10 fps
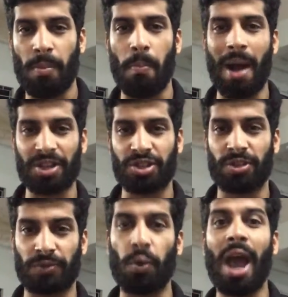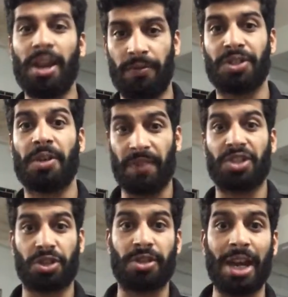masses of two elephants? If I
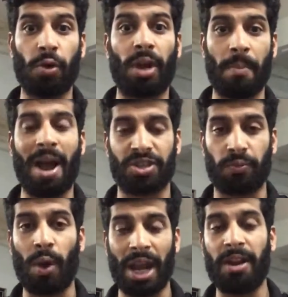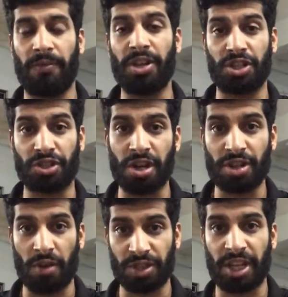tell you, okay, mass of one elephant is
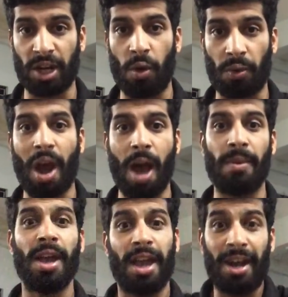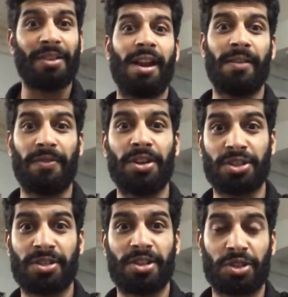3,000 kilogram, another elephant
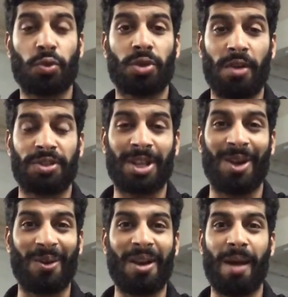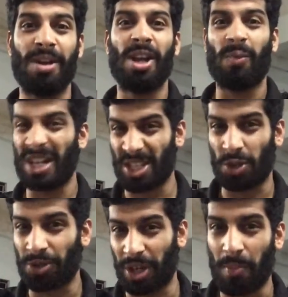is just 2,000 kilogram, what is the
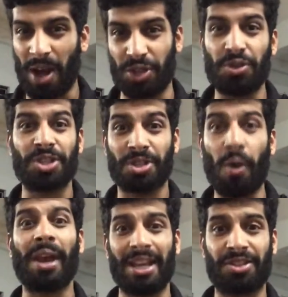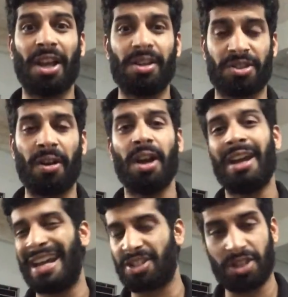total mass? You just say, okay, tell sir,
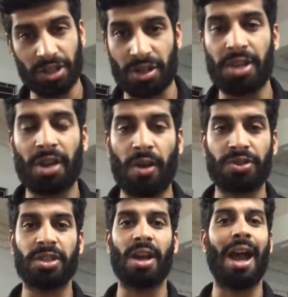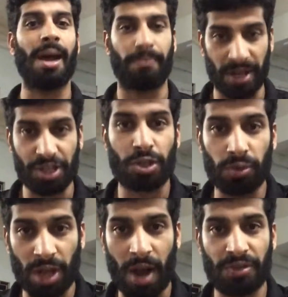it is just 3,000 and plus
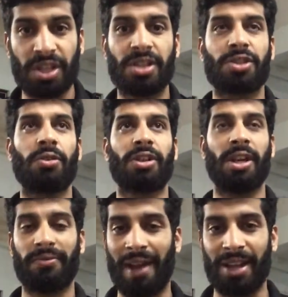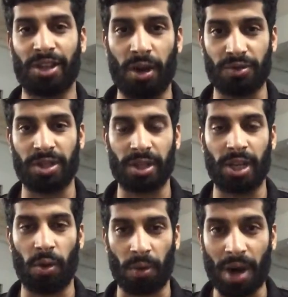2,000 is totally 5,000
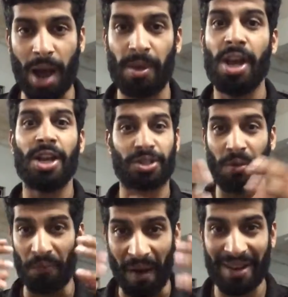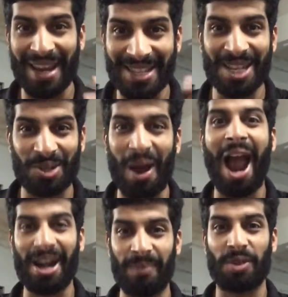kilogram. So it's very easy to
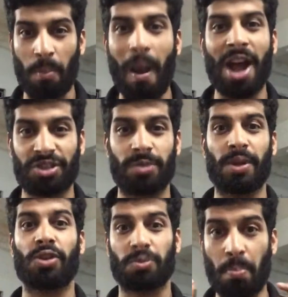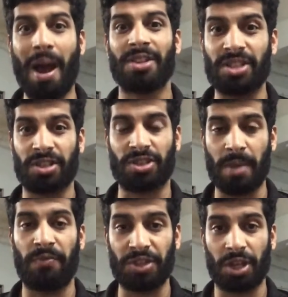add up the masses because mass is the
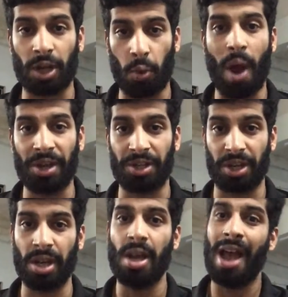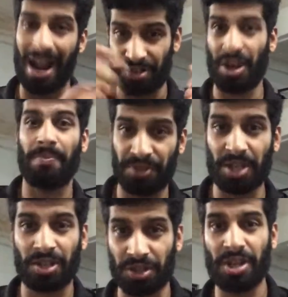same physical quantity and
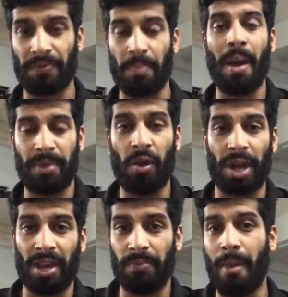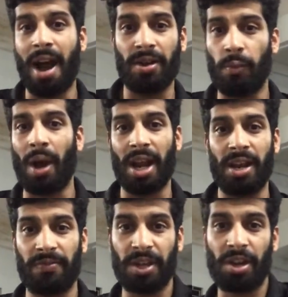subject is different. Maybe, okay, one
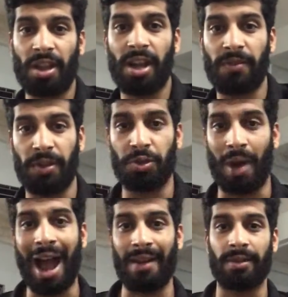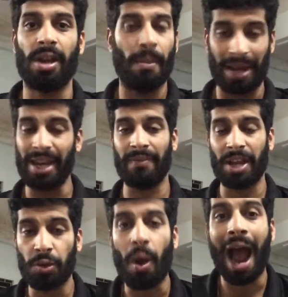elephant, another elephant you have. But
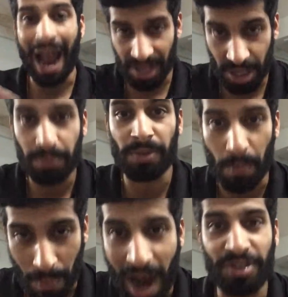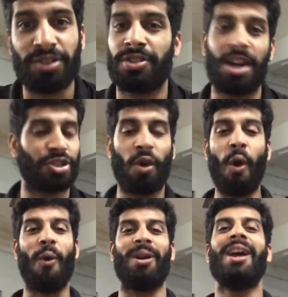anyway, you added up the masses, that's
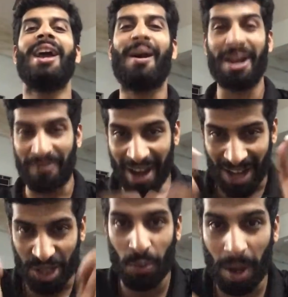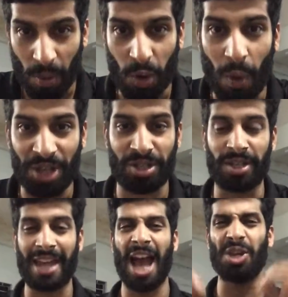all. Or if I ask you one more
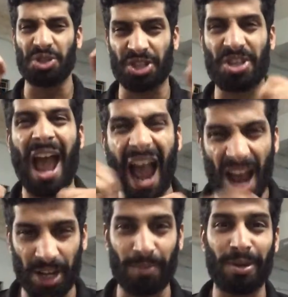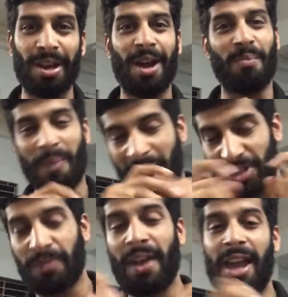question, can you just add up
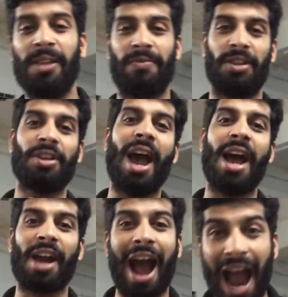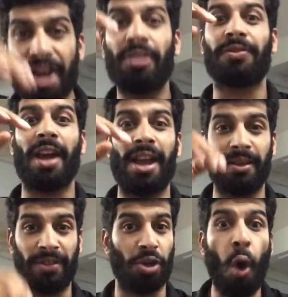mass of elephant and height of the
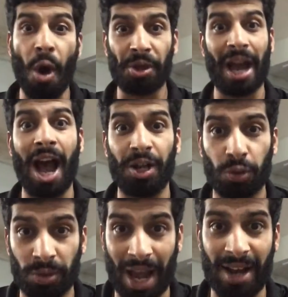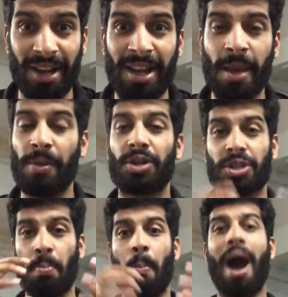elephant? No, you can't do that,
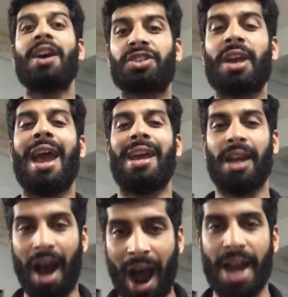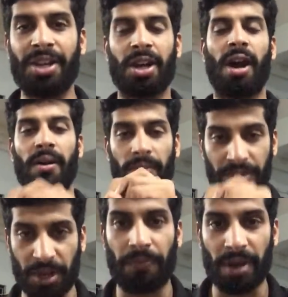because mass and height are
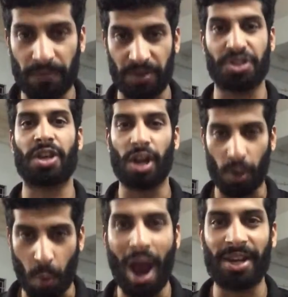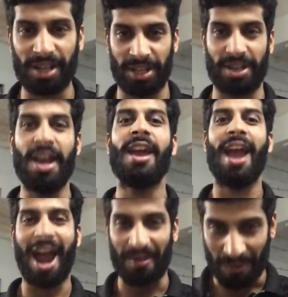different physical quantities.
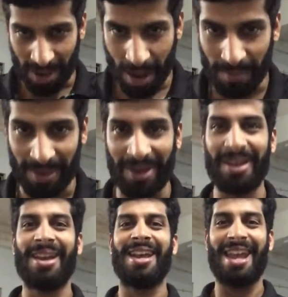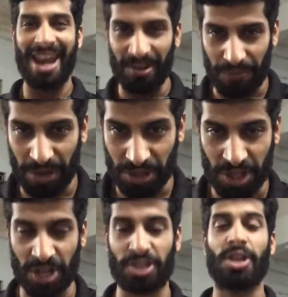And remember, in
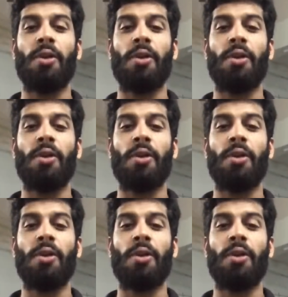physics,